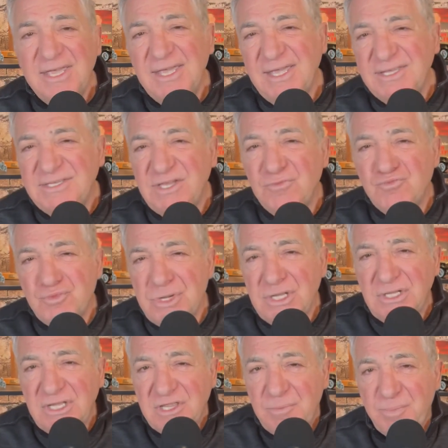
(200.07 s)
Is he
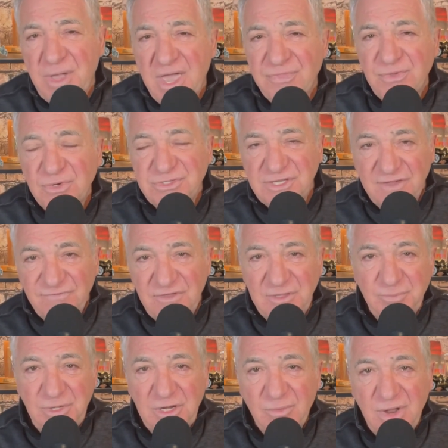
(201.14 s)
really the Panthers'
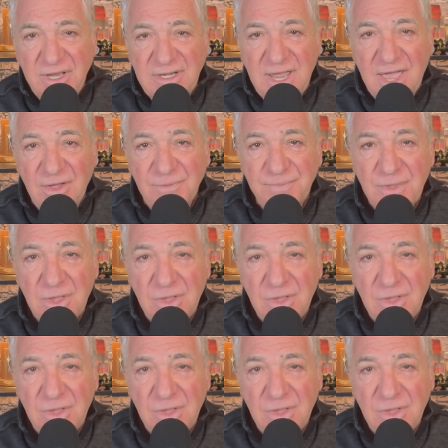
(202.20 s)
MVP right now?